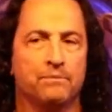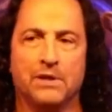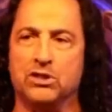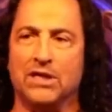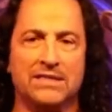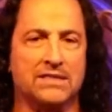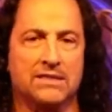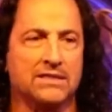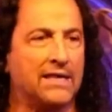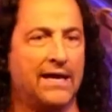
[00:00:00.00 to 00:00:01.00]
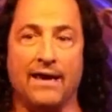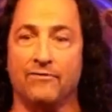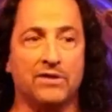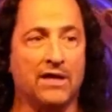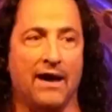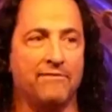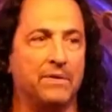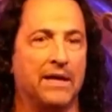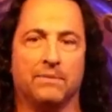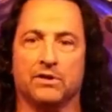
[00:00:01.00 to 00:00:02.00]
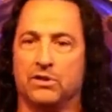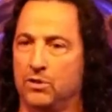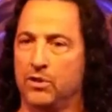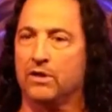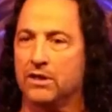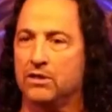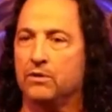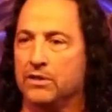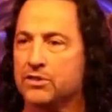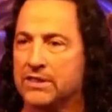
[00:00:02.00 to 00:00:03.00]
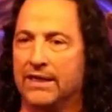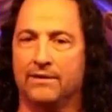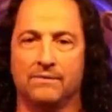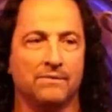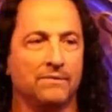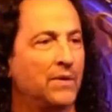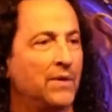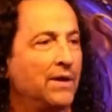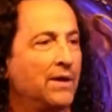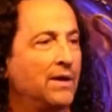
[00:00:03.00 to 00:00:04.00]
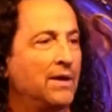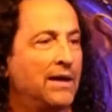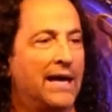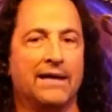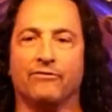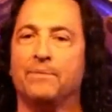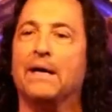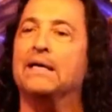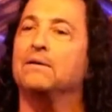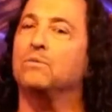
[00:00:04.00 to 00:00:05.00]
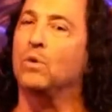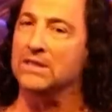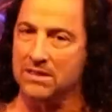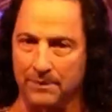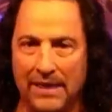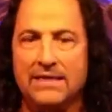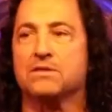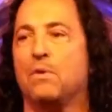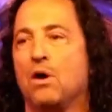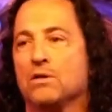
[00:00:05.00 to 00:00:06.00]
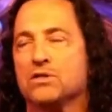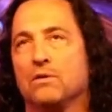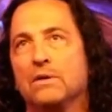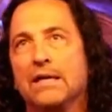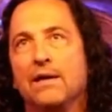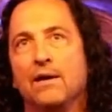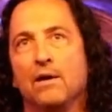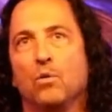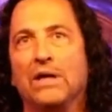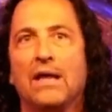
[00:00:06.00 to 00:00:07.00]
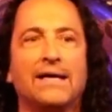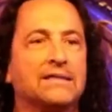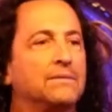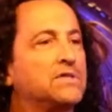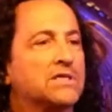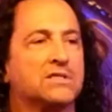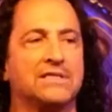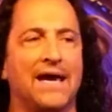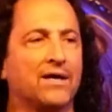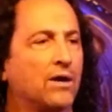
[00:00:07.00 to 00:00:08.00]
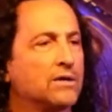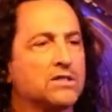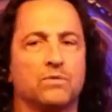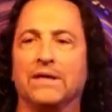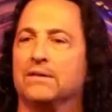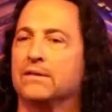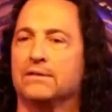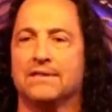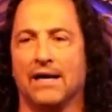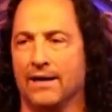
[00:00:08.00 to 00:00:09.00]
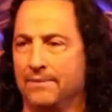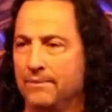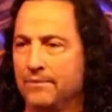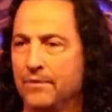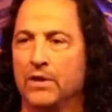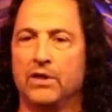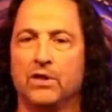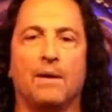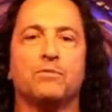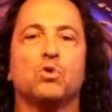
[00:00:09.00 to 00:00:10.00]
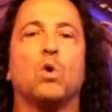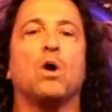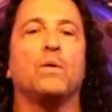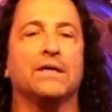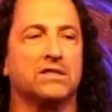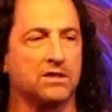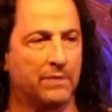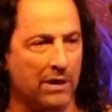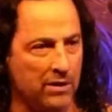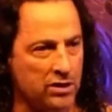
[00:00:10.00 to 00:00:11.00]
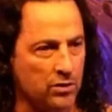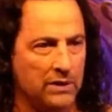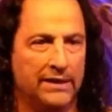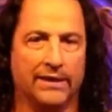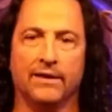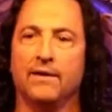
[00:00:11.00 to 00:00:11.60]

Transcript: But Jesus is saying, everything I've been able to do, you're going to do. You'll see. And everybody wants to play small. So we like to just take our sweet little time you know, I'm growing spiritually.